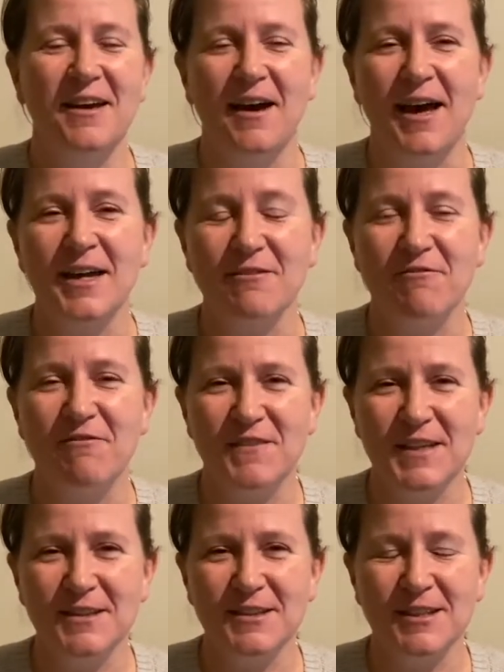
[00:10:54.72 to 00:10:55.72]
I can
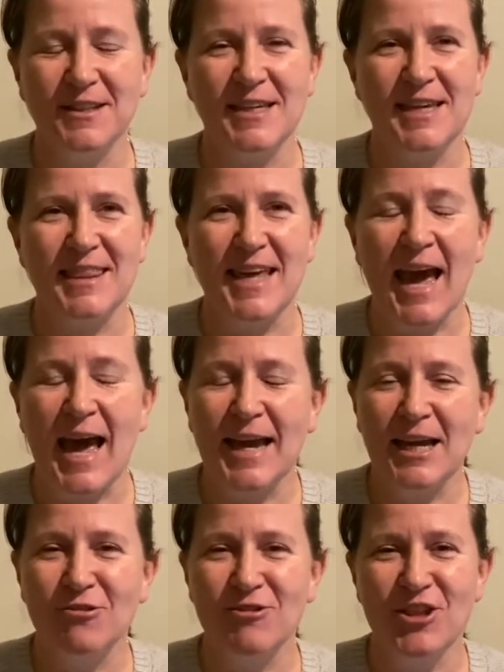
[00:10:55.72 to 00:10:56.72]
feel the, the
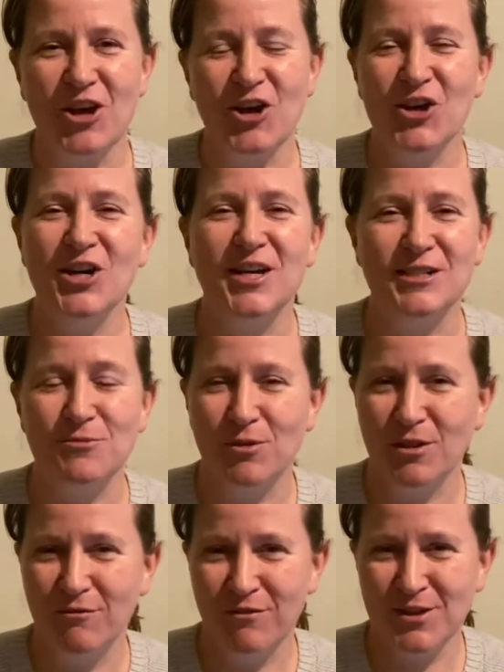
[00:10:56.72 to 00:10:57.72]
anger and the hurt with
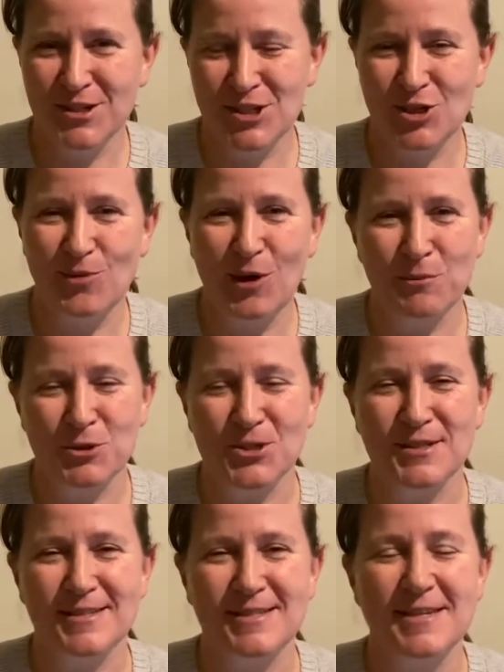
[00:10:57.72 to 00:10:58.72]
the first two
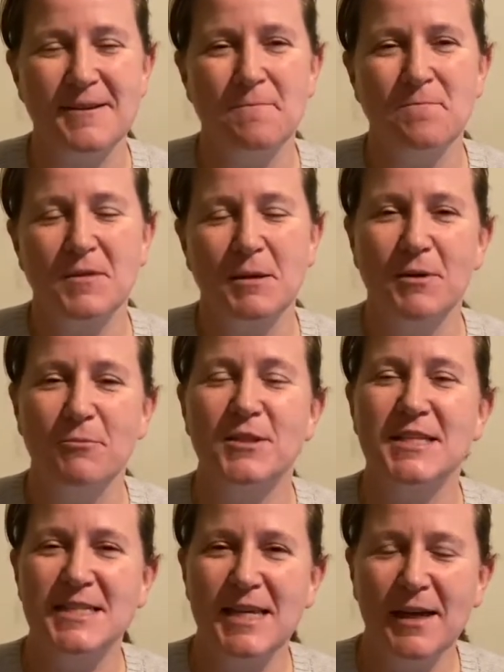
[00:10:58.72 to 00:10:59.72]
options. But with the
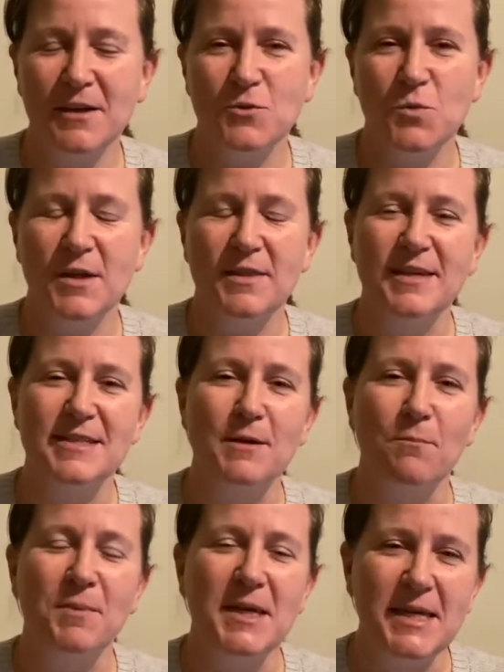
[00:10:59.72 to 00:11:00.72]
second one, there's a
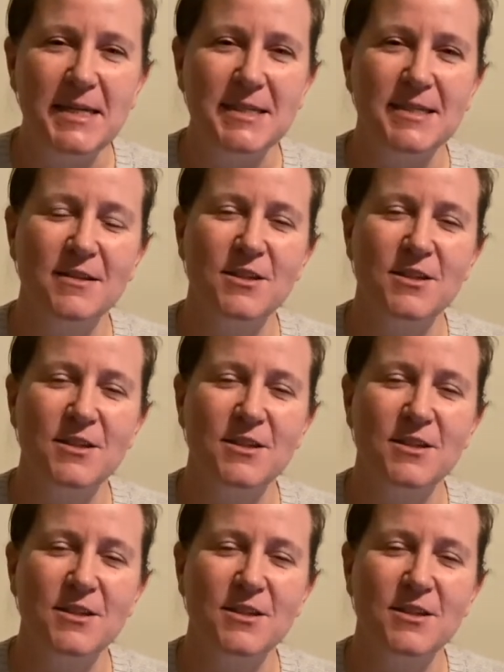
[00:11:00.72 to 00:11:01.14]
peace, there's a